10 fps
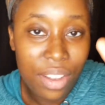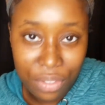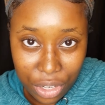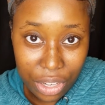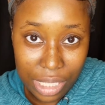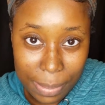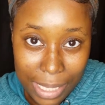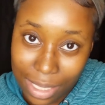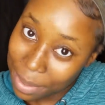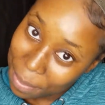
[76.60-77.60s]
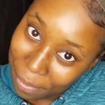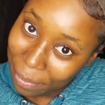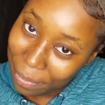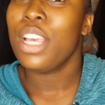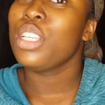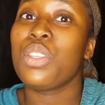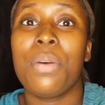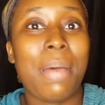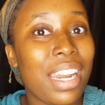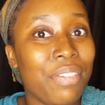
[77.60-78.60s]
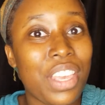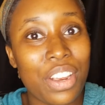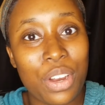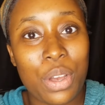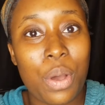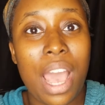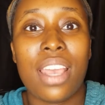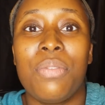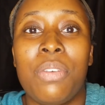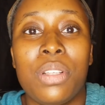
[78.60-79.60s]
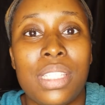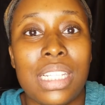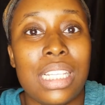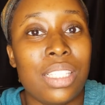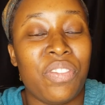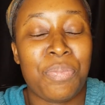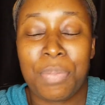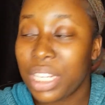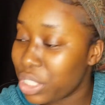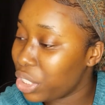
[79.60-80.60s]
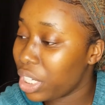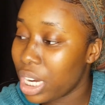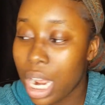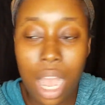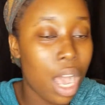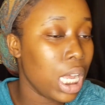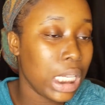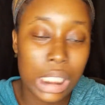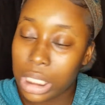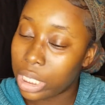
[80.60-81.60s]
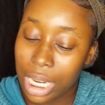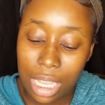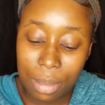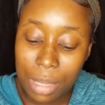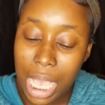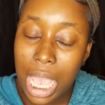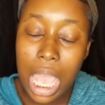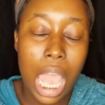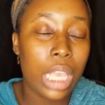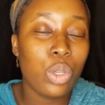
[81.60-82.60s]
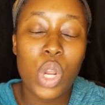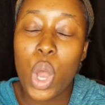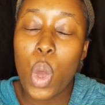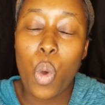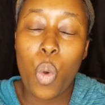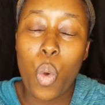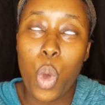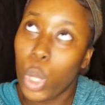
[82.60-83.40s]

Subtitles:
for Christmas. So about a year ago, I had posted this picture on Instagram, and you know,